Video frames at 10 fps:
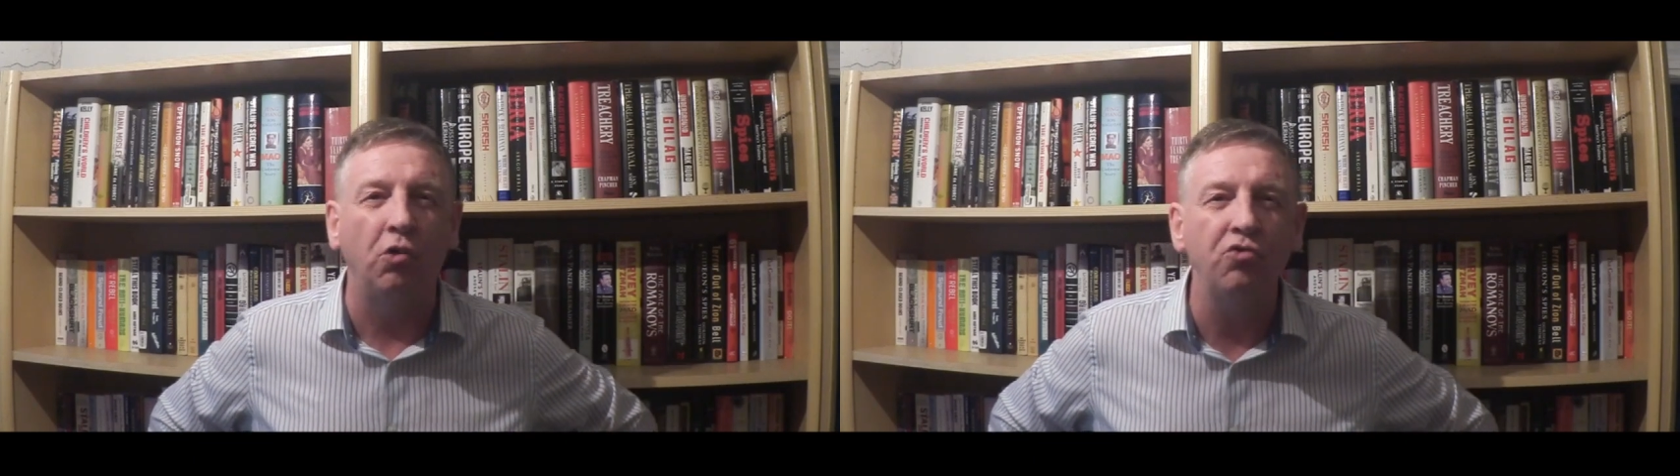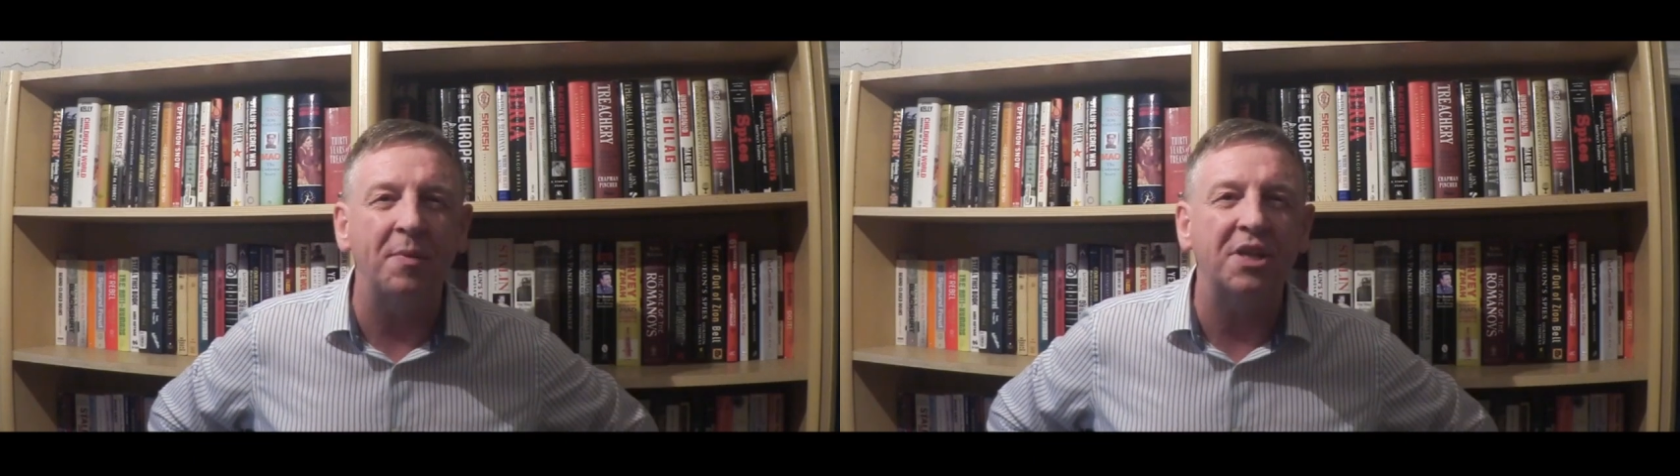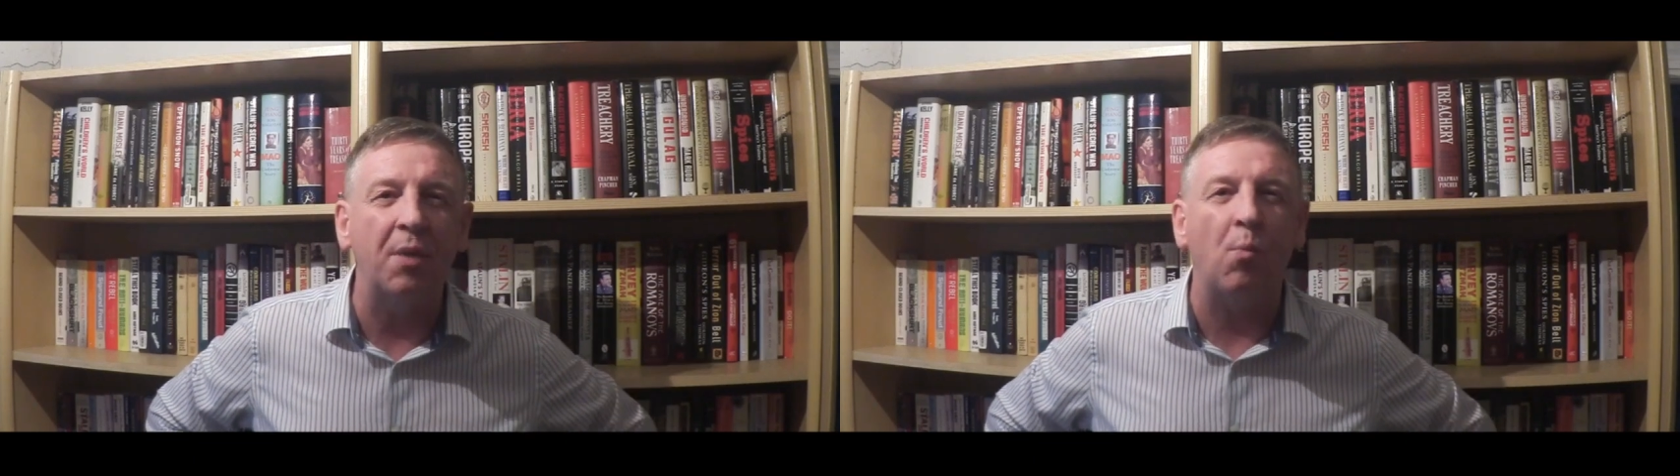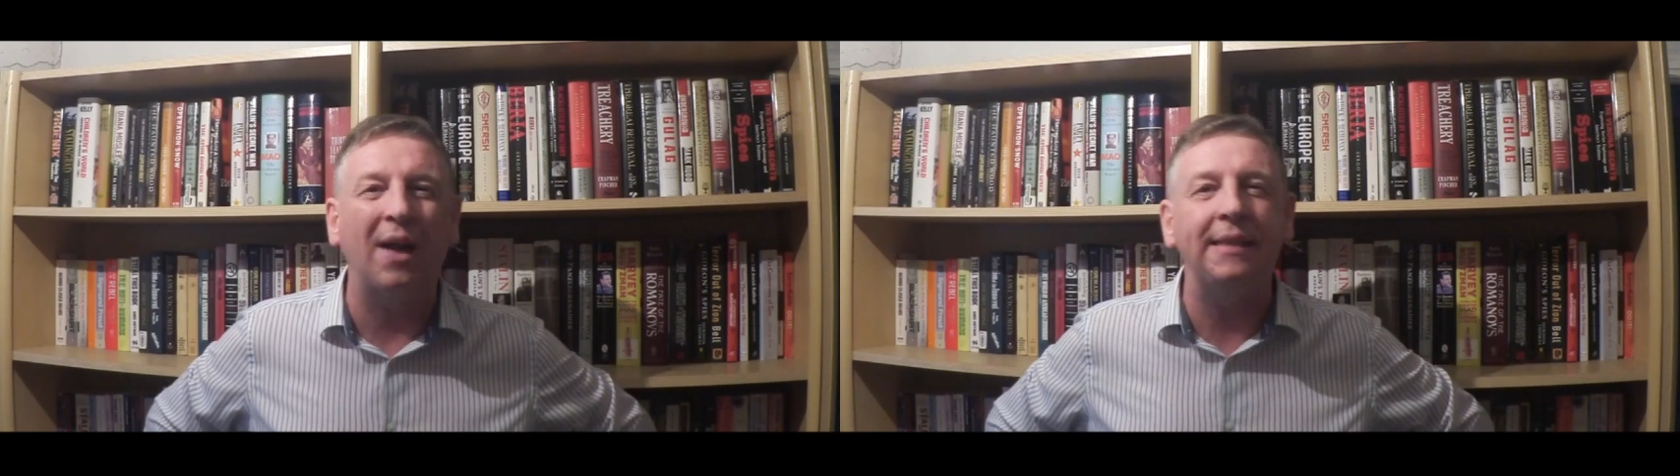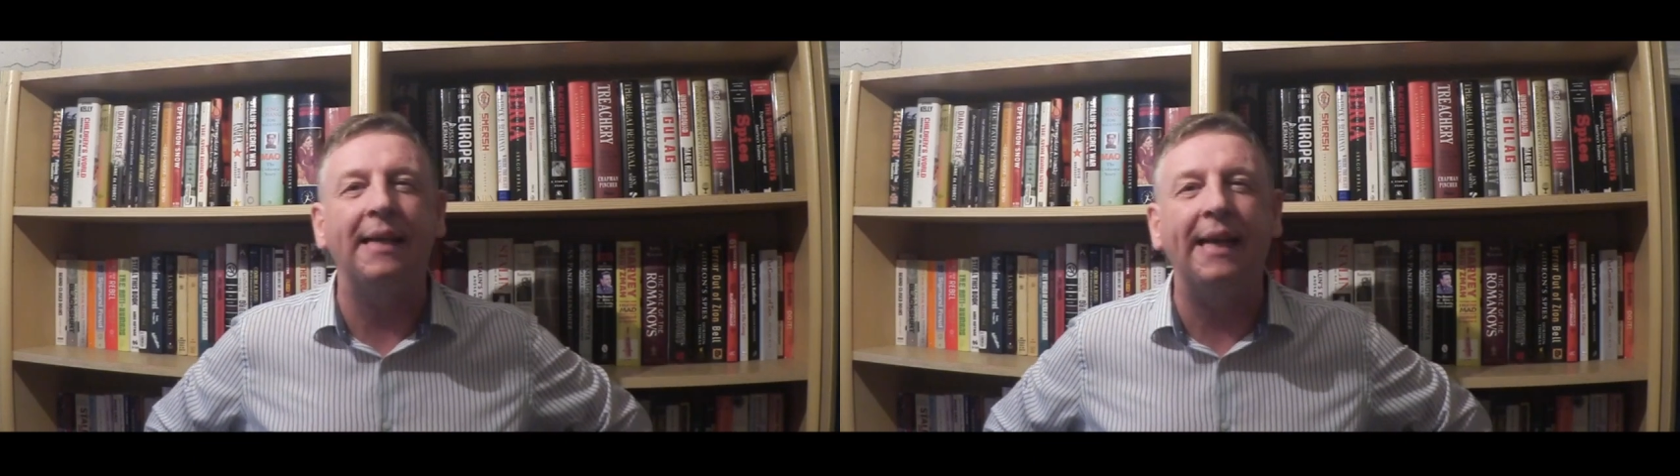100%
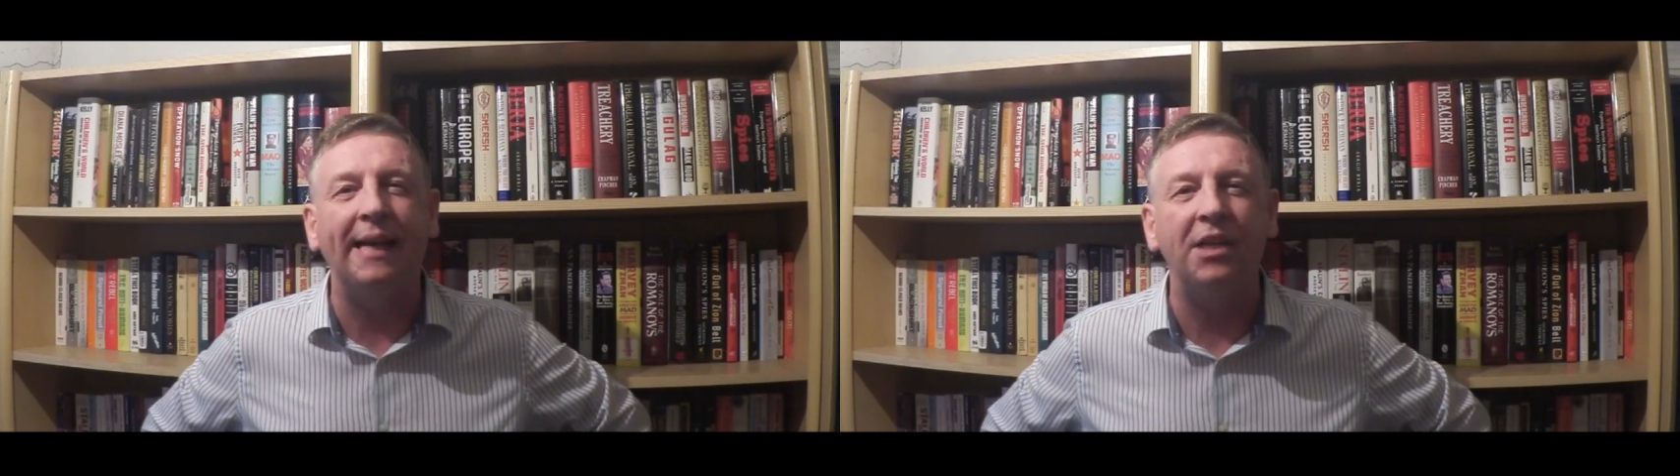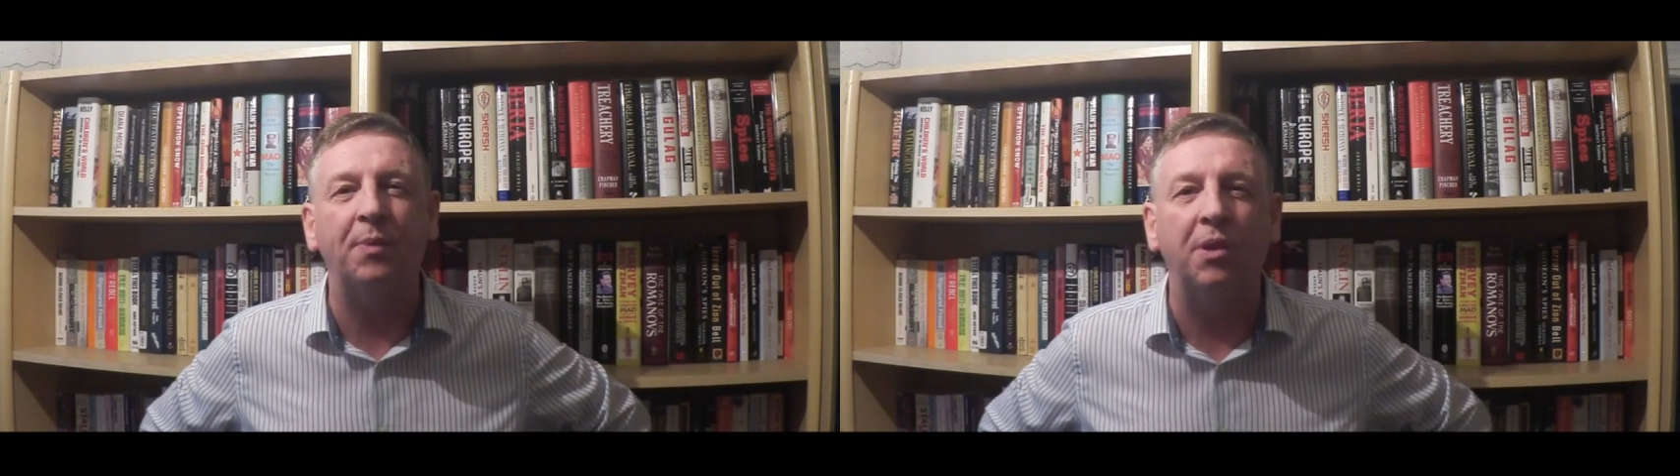white areas